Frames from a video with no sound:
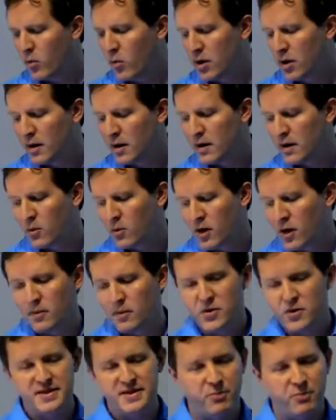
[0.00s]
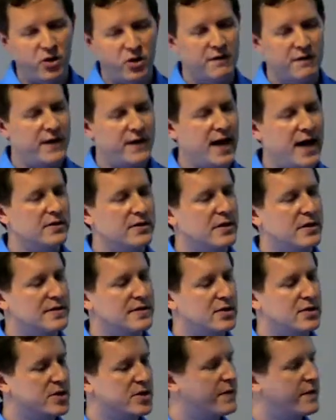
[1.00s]
we're, one of the most important
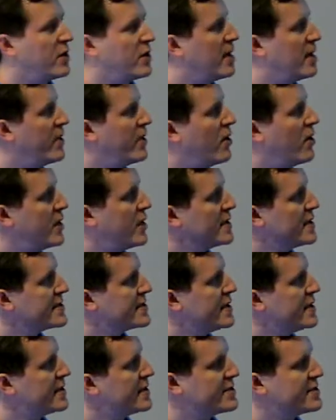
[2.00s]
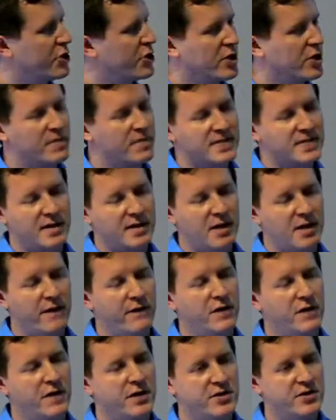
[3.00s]
factors in user freedom, though, is the terms that
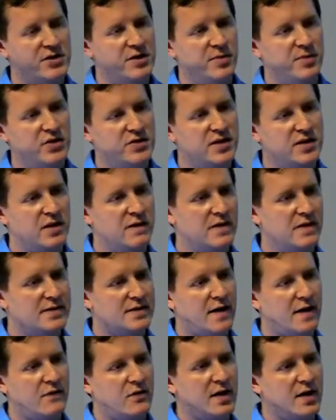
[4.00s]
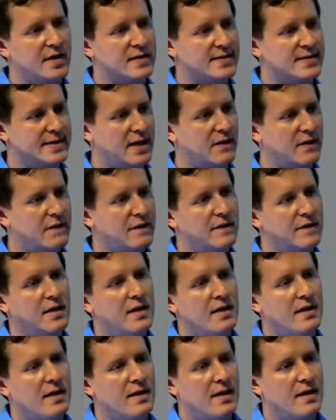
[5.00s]
govern the distribution of the software itself
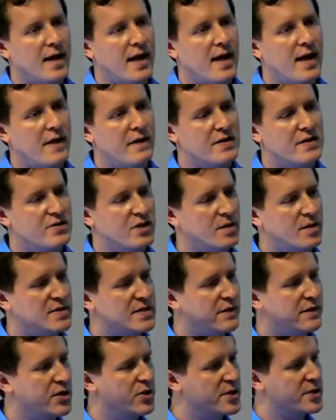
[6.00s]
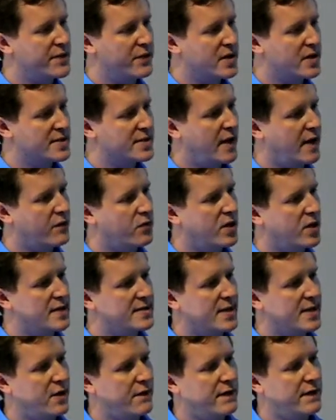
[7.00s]
and the terms of use for the software
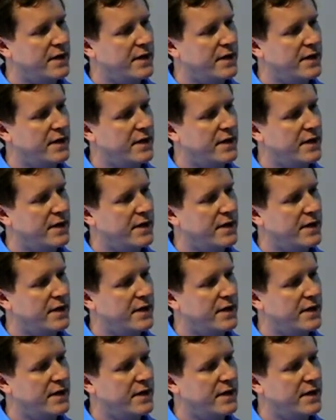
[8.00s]
itself.